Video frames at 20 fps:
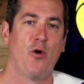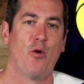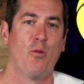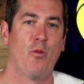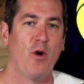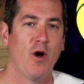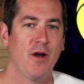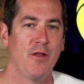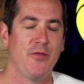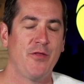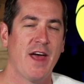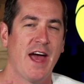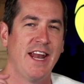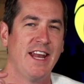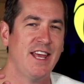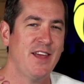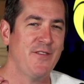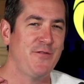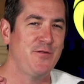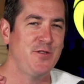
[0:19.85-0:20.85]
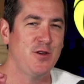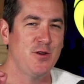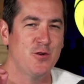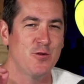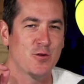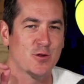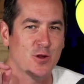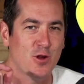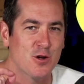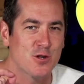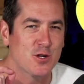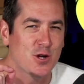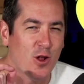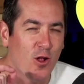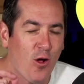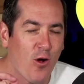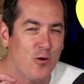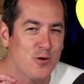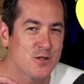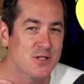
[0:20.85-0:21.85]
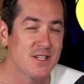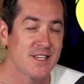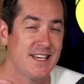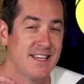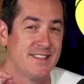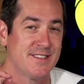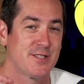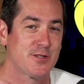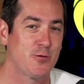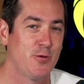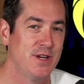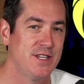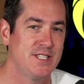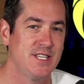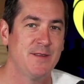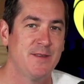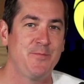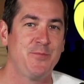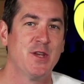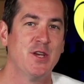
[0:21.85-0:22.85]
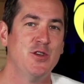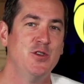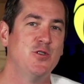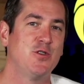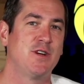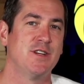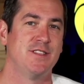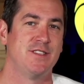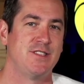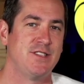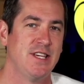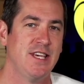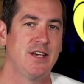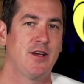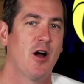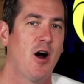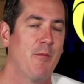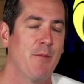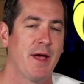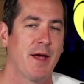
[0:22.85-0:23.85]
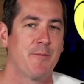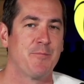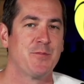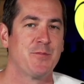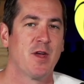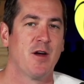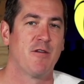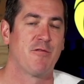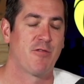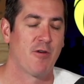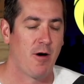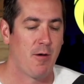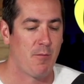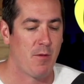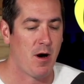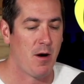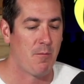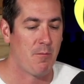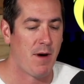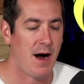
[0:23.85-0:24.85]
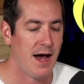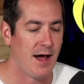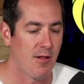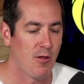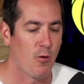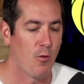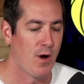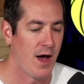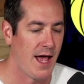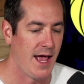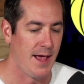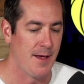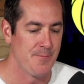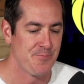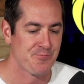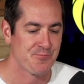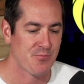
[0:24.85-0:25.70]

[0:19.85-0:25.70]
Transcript: one that if you looked closely and squinted, you could see coming from a mile away.